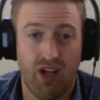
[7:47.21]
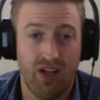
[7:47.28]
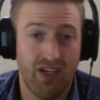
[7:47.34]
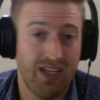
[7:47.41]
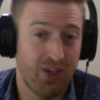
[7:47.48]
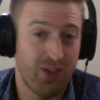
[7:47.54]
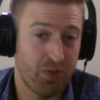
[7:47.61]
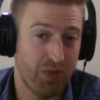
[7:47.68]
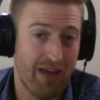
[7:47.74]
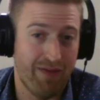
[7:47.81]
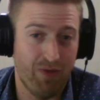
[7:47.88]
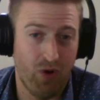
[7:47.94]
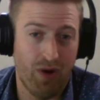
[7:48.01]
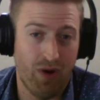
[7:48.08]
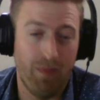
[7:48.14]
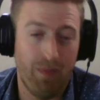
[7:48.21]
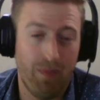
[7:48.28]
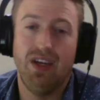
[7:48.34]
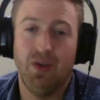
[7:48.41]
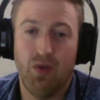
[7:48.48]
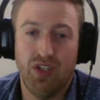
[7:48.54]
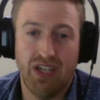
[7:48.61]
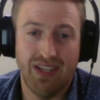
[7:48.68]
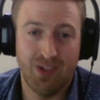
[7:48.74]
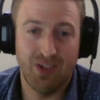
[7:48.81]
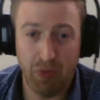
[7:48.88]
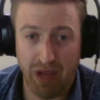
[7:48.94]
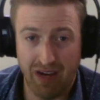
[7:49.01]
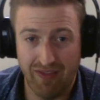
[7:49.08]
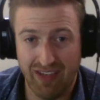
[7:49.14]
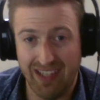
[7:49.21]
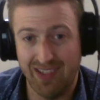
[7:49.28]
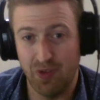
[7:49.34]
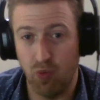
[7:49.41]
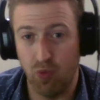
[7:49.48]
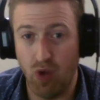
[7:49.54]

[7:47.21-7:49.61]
on its platform, which has two benefits.